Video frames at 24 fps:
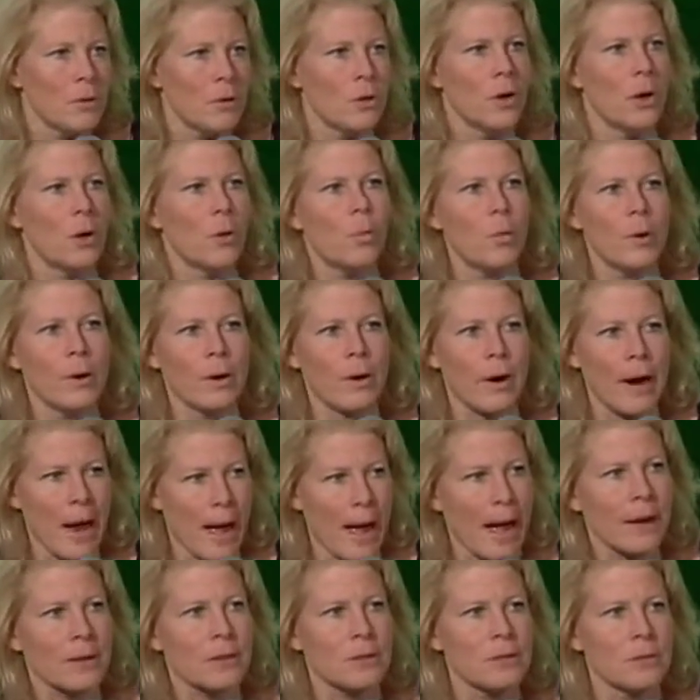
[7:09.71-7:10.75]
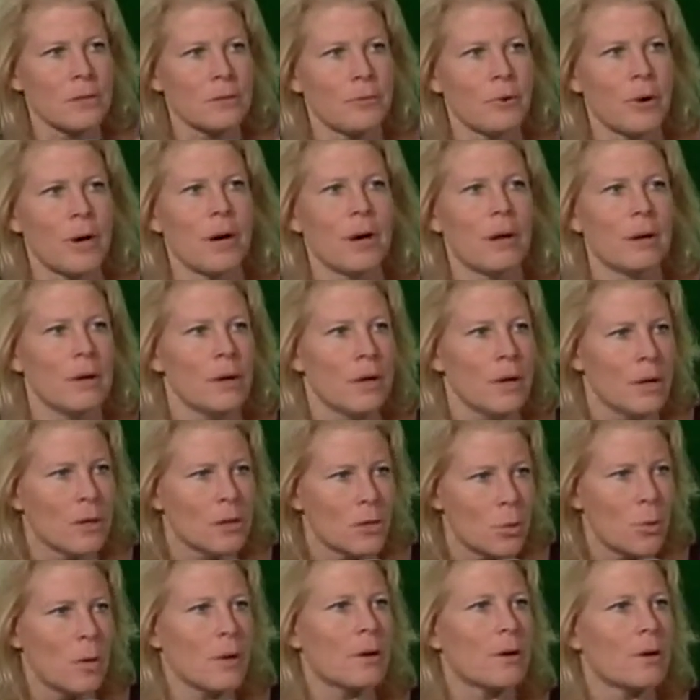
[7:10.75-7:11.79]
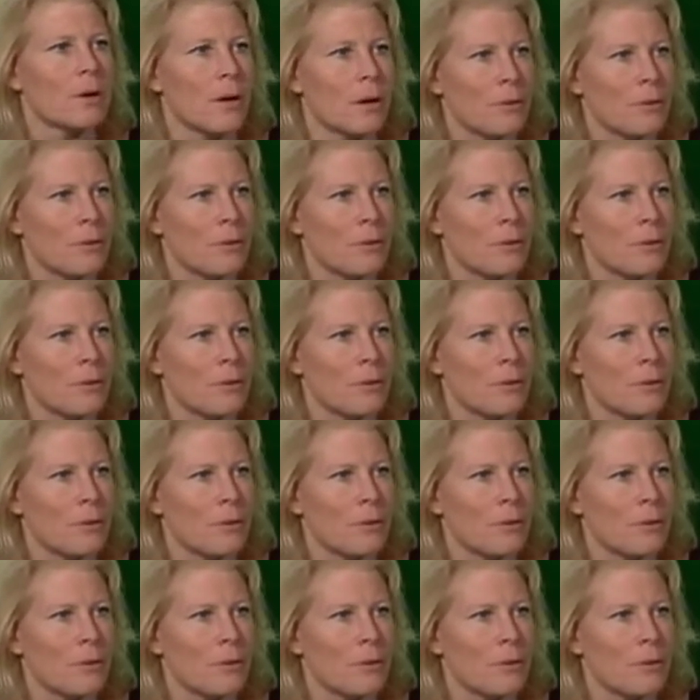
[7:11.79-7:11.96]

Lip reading: You know, we're active on Twitter,